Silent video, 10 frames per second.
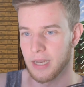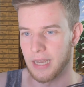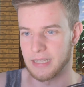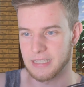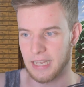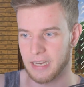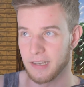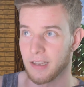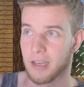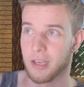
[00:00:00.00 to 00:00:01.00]
and
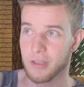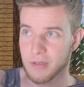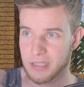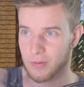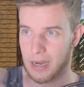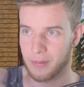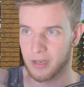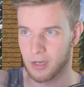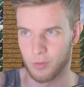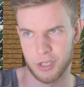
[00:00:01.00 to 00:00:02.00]
second, use the grappling
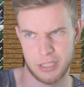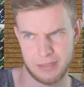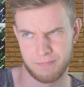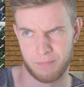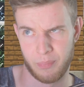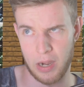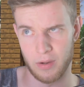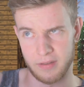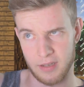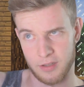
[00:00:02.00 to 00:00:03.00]
hook, which is
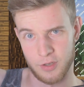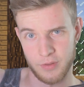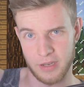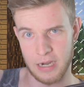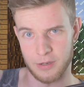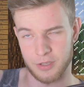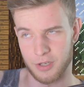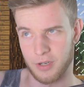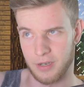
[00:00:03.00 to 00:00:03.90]
parented to the character,